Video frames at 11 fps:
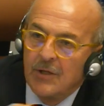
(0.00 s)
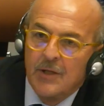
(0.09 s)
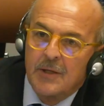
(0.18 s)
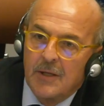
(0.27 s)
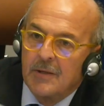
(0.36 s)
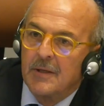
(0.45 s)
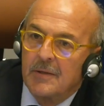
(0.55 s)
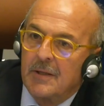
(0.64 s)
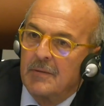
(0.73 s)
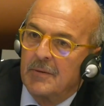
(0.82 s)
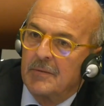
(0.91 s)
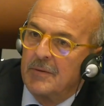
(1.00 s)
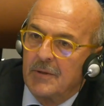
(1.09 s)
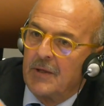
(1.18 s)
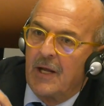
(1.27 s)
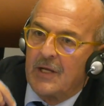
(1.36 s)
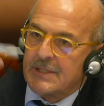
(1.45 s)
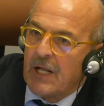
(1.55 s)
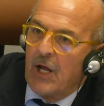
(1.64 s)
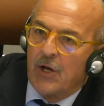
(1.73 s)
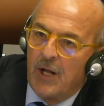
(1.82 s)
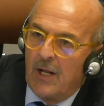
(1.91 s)
The
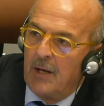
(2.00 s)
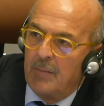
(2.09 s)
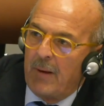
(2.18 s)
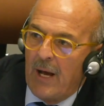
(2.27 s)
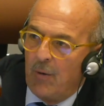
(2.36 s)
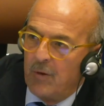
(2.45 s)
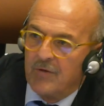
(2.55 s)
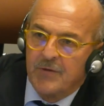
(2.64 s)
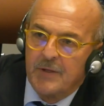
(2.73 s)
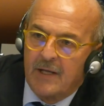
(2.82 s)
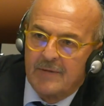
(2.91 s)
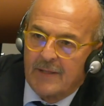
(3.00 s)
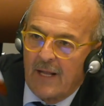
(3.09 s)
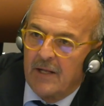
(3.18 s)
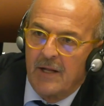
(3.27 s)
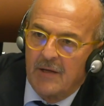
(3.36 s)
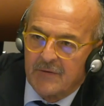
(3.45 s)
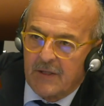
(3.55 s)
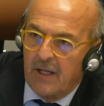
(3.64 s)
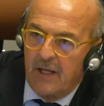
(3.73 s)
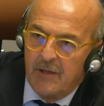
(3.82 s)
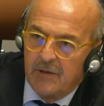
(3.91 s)
external powers, the external
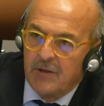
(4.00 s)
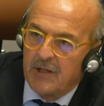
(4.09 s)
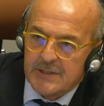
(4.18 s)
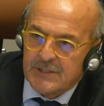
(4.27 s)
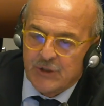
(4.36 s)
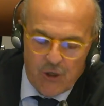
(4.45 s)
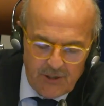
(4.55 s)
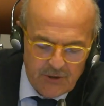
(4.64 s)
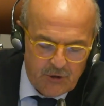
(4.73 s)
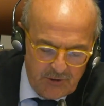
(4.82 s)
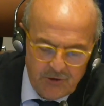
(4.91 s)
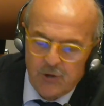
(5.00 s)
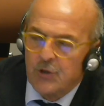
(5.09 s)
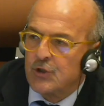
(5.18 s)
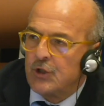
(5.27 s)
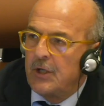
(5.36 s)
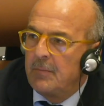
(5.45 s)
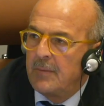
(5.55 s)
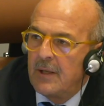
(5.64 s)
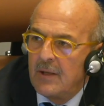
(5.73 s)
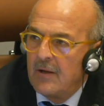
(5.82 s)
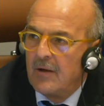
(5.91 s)
state that strengthened the regime,
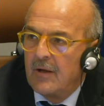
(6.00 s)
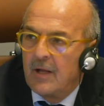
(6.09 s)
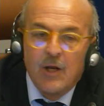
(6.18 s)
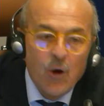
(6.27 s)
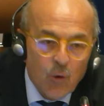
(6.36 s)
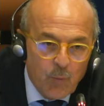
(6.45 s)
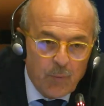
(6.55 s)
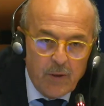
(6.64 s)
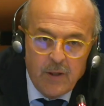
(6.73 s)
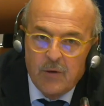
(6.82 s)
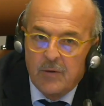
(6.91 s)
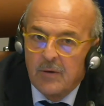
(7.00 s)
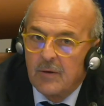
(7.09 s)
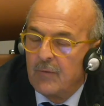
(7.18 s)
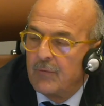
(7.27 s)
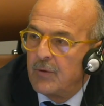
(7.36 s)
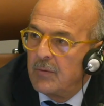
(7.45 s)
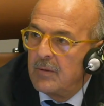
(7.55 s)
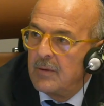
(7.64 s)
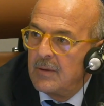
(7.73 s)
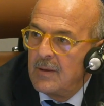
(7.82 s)
in your opinion, if you...